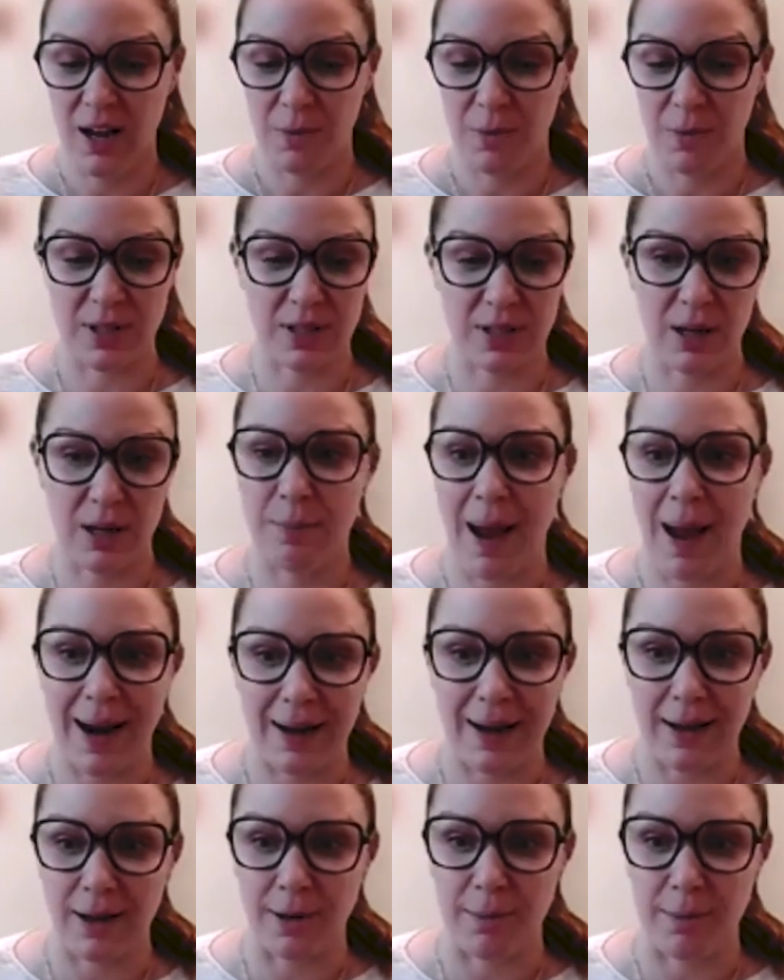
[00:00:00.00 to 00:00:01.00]
was
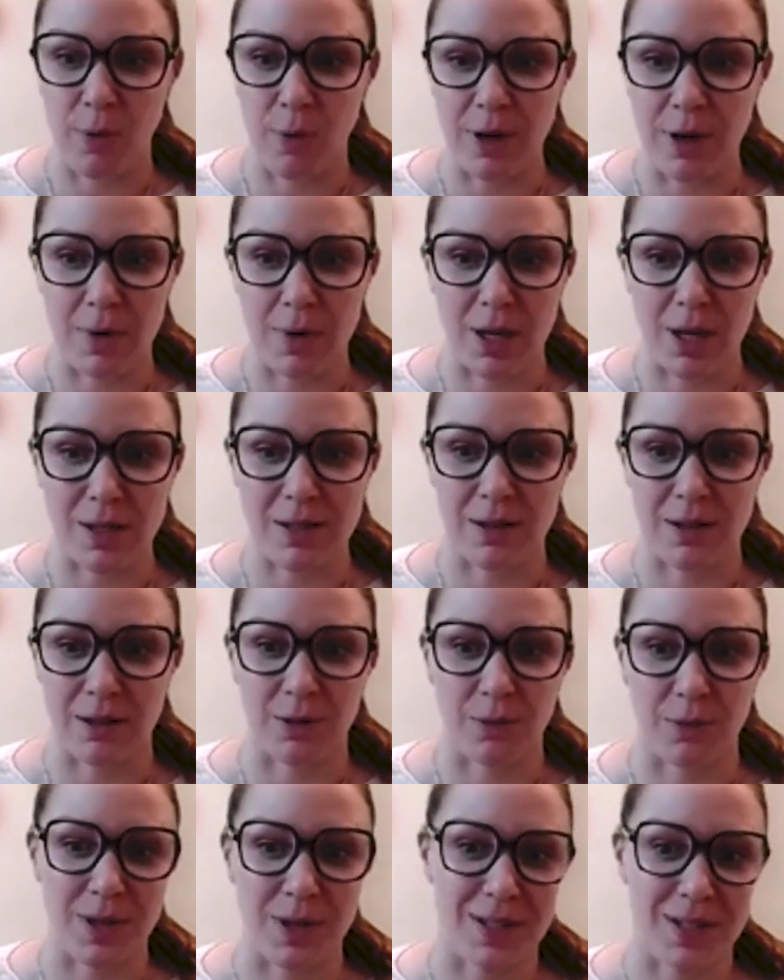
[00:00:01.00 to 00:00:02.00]
combining appointments so
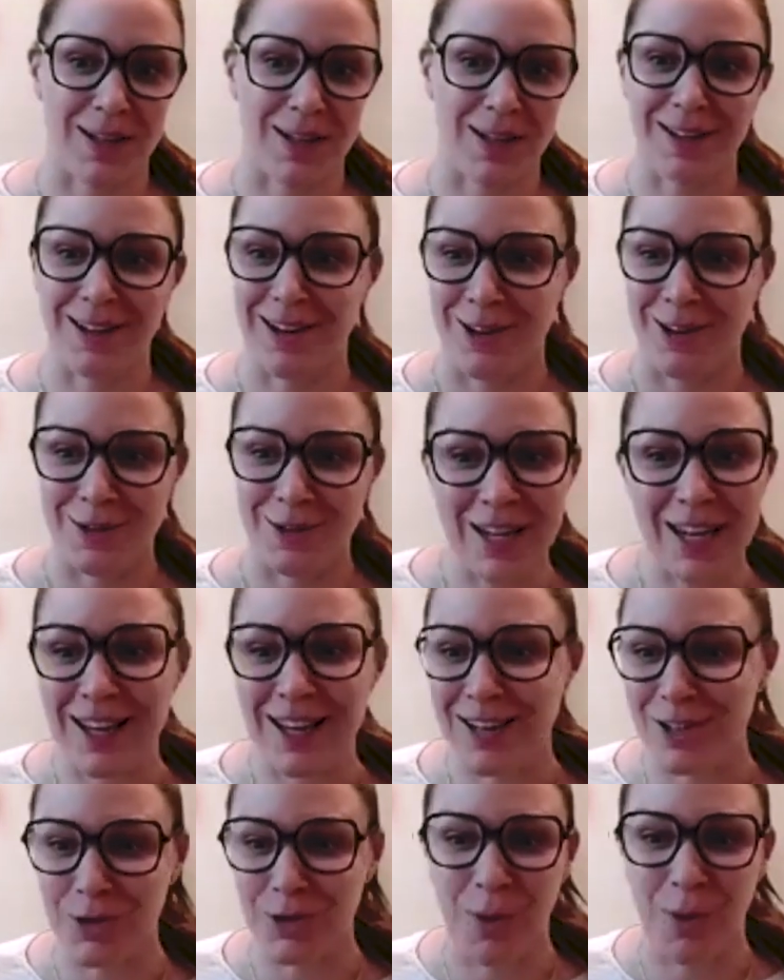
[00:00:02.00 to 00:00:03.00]
there wasn't you know
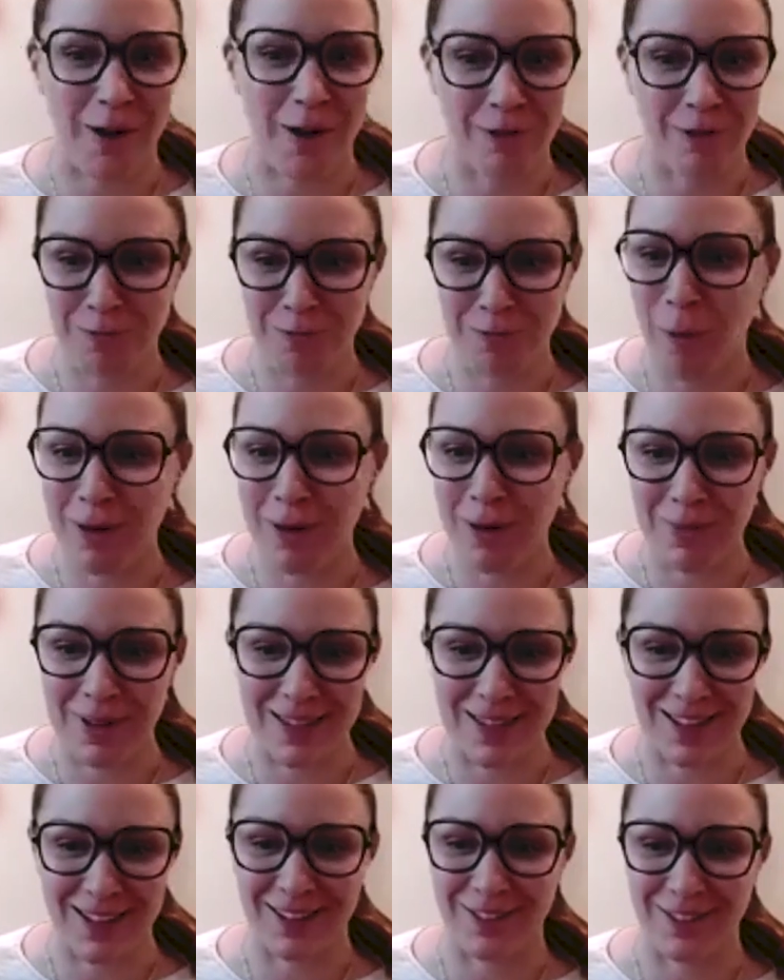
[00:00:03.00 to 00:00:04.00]
10 12
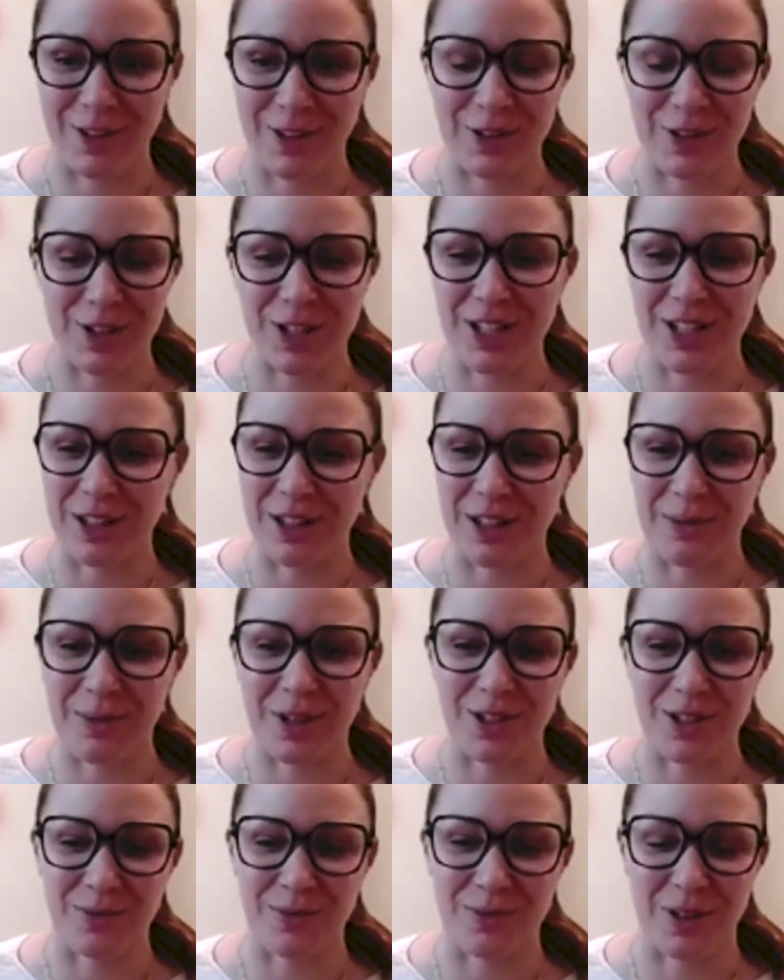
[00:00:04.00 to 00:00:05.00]
appointments in the first year
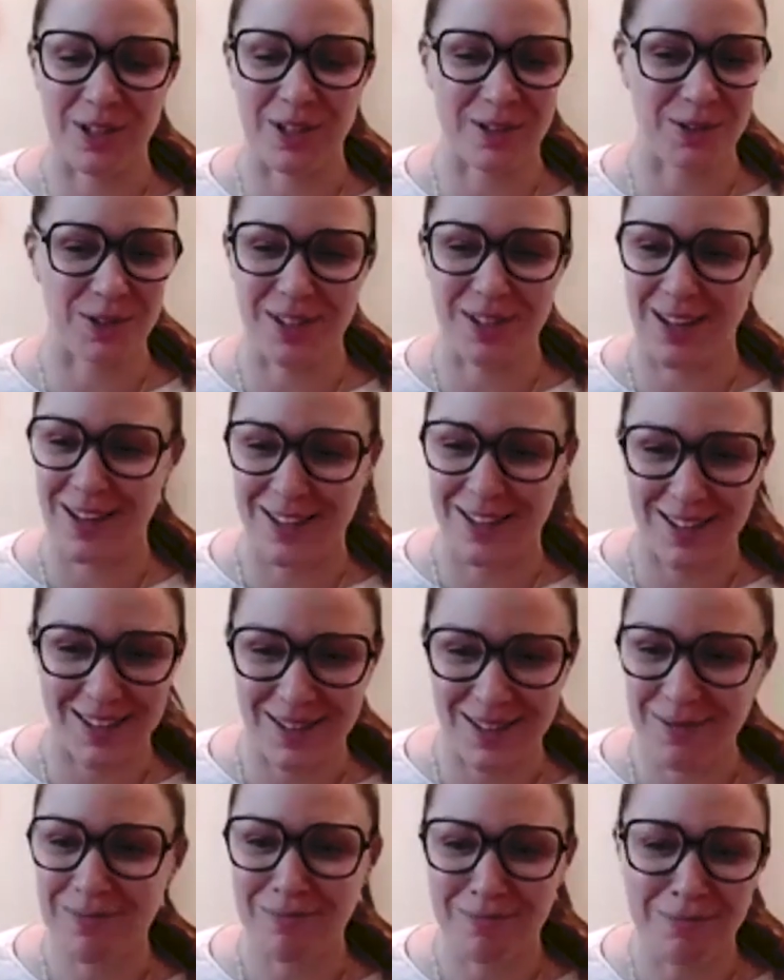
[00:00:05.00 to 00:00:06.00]
which research says
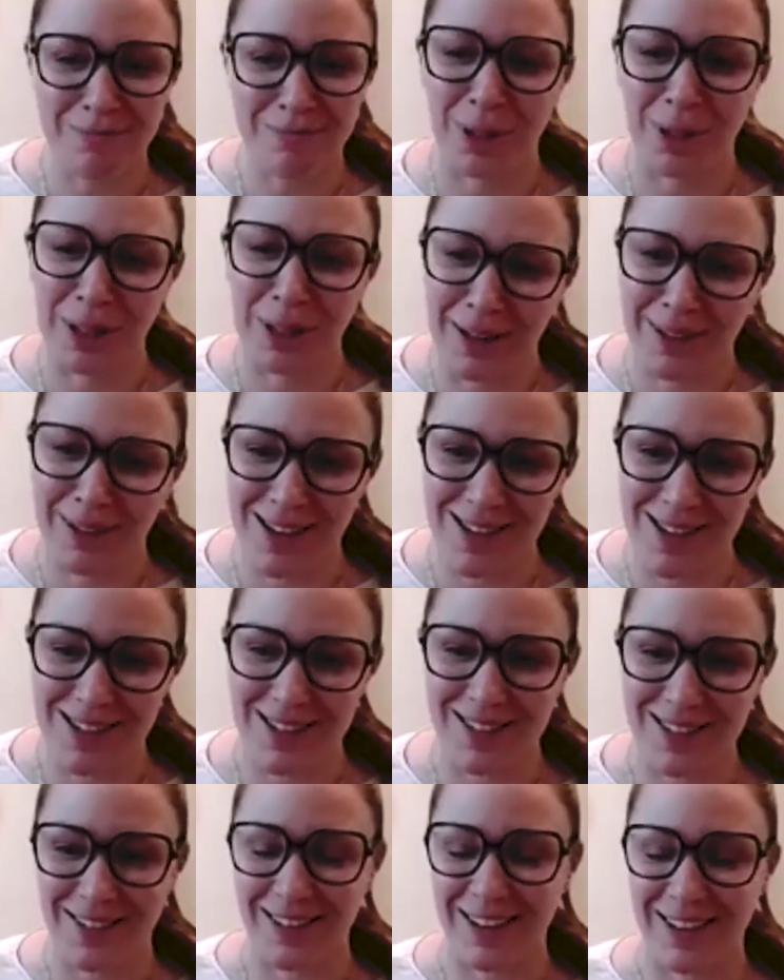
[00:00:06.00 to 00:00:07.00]
is really
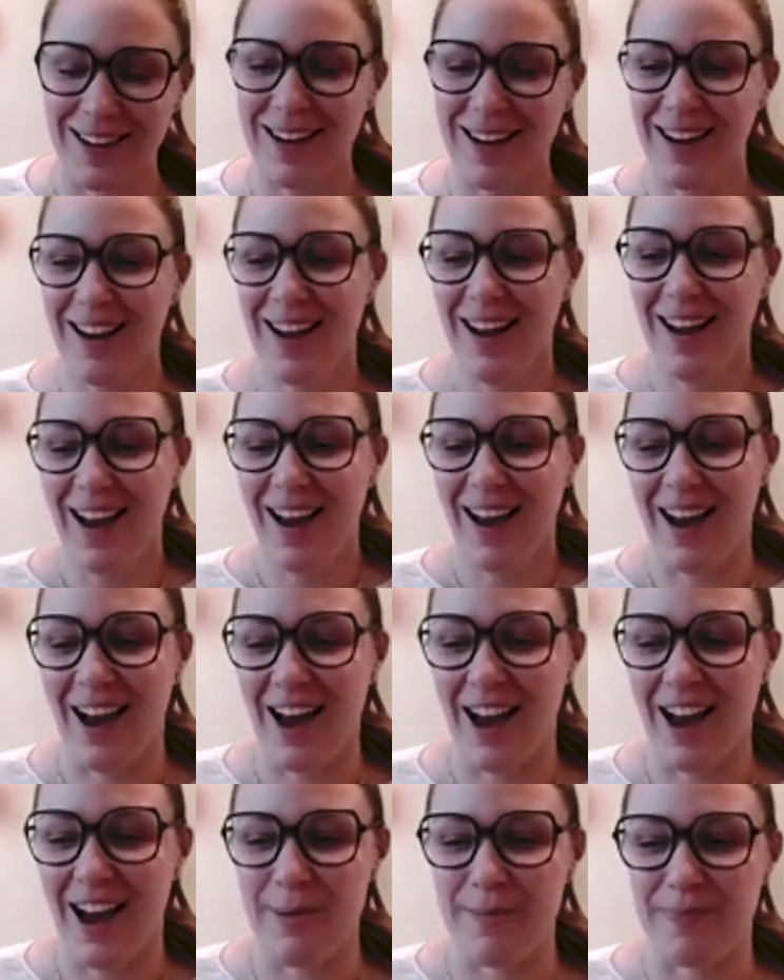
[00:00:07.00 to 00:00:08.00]
unnecessary
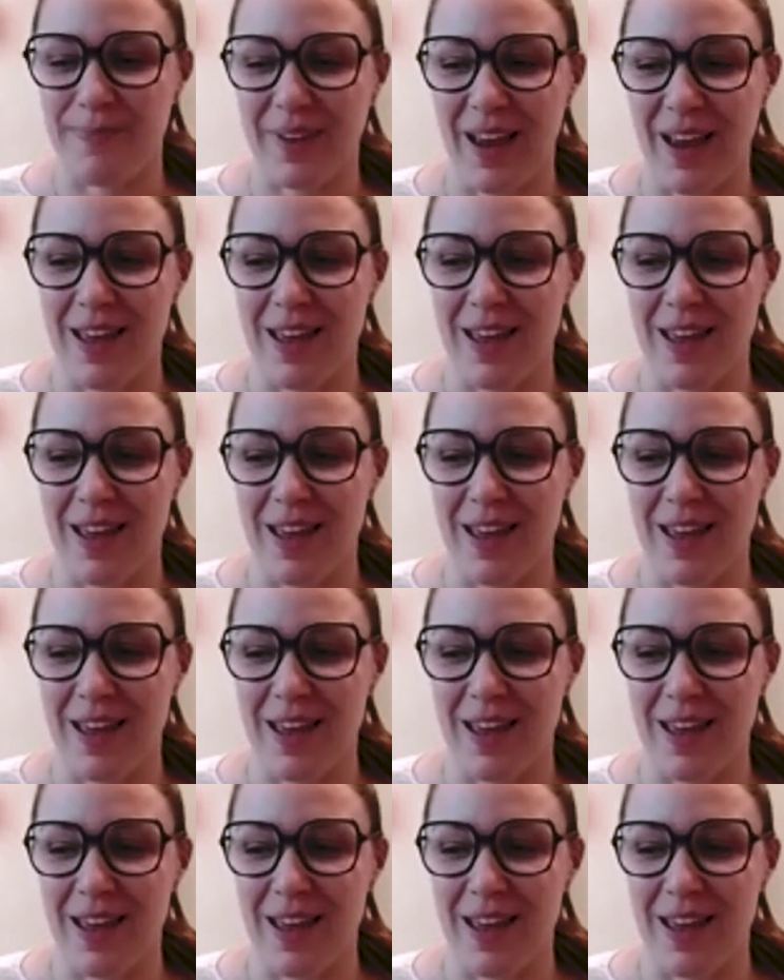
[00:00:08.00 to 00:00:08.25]
um,